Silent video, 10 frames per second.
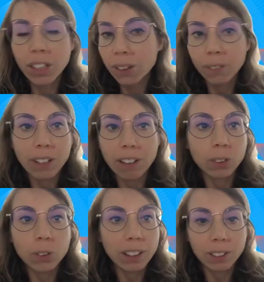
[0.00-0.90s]
we
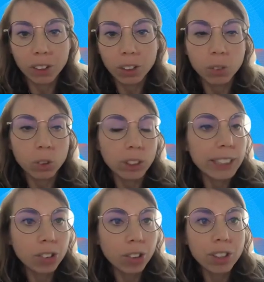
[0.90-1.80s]
have all our
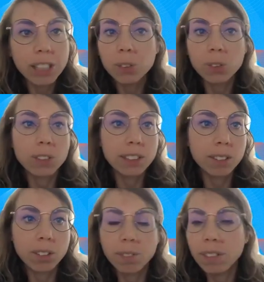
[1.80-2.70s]
communication, and you will
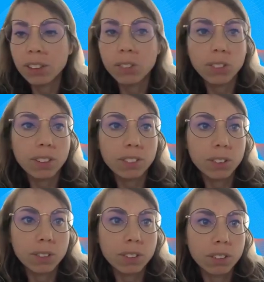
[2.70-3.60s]
see minutes of
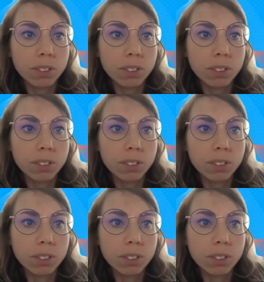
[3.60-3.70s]
the